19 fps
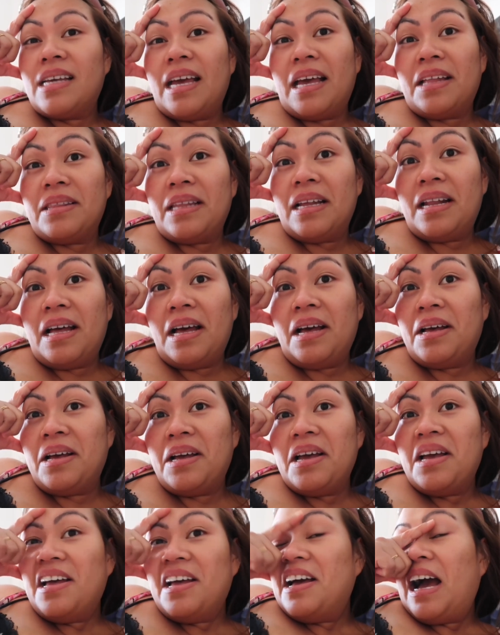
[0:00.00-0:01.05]
And then
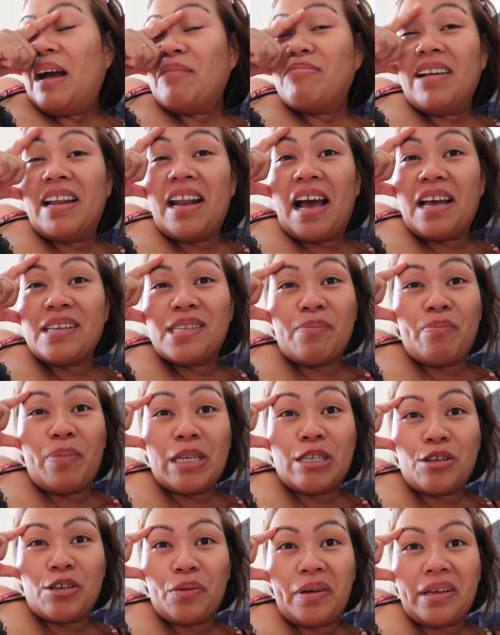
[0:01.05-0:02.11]
I'm gonna ask a
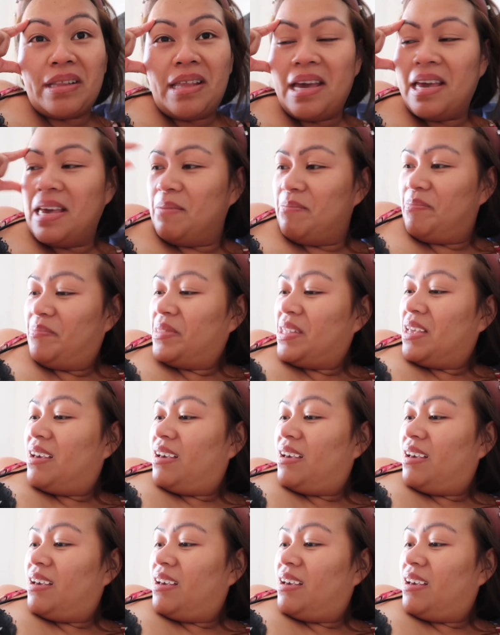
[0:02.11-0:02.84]
picture with him.